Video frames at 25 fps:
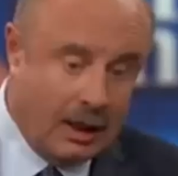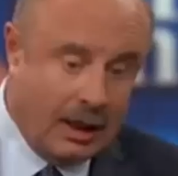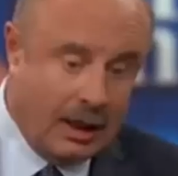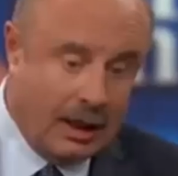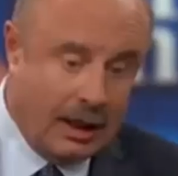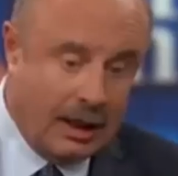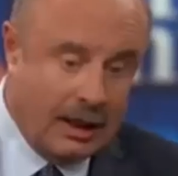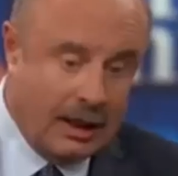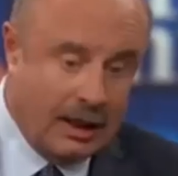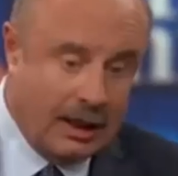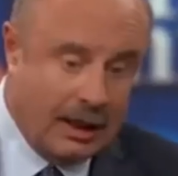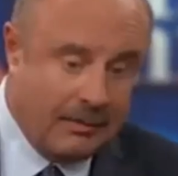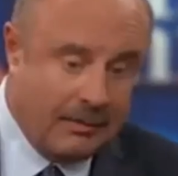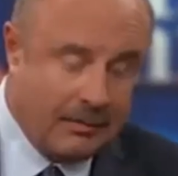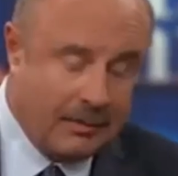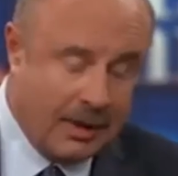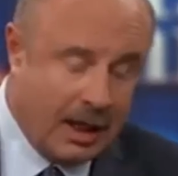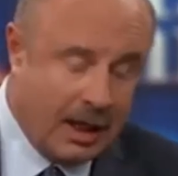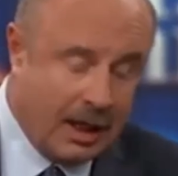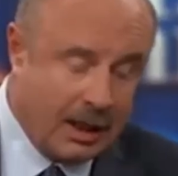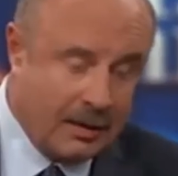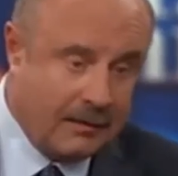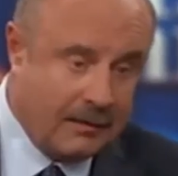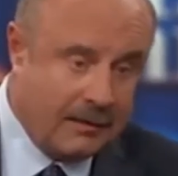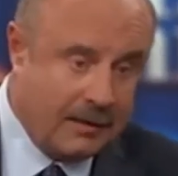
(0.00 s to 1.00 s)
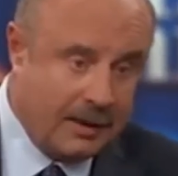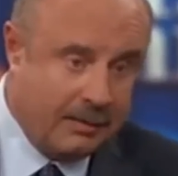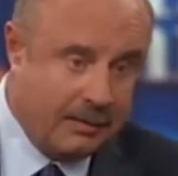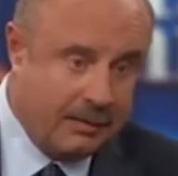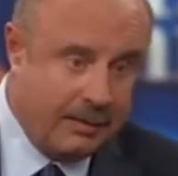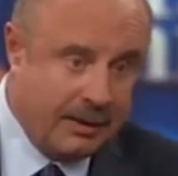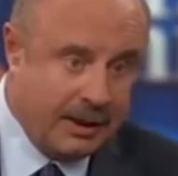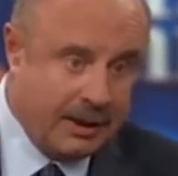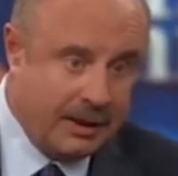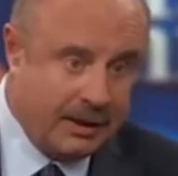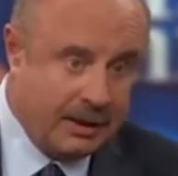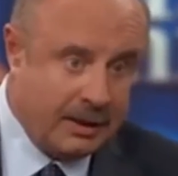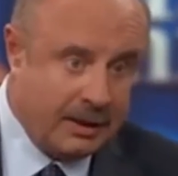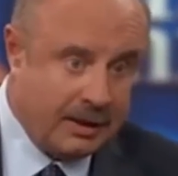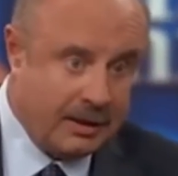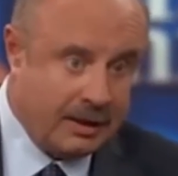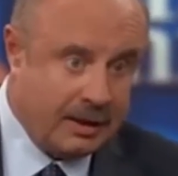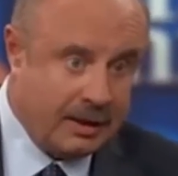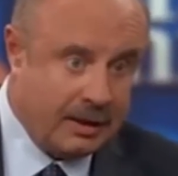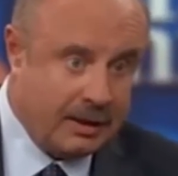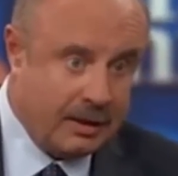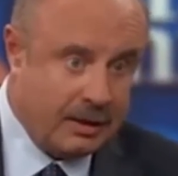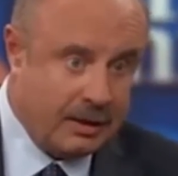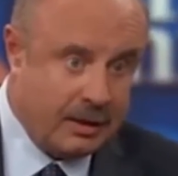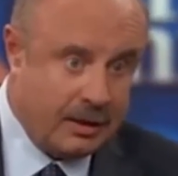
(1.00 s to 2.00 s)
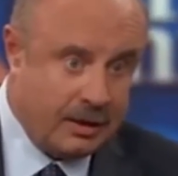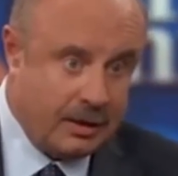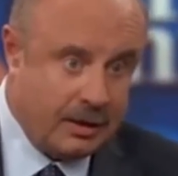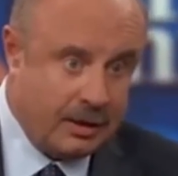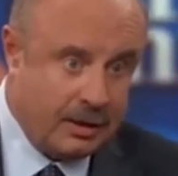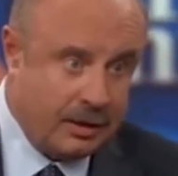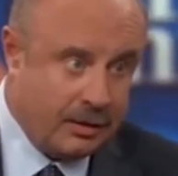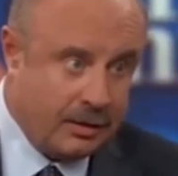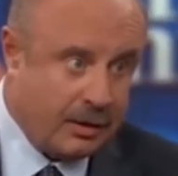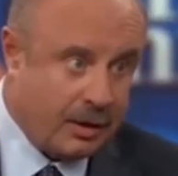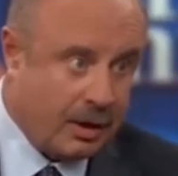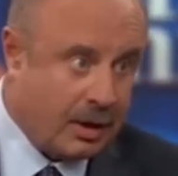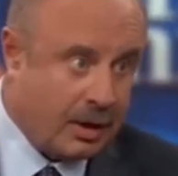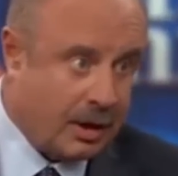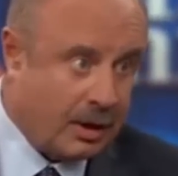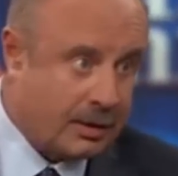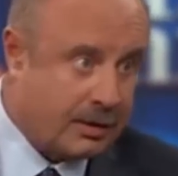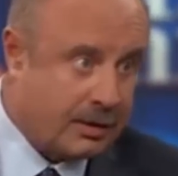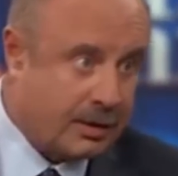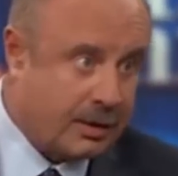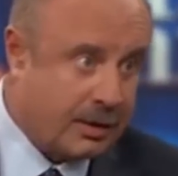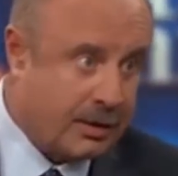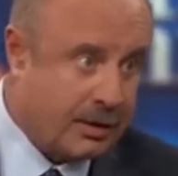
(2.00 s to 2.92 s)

I'm not of the opinion that you caused her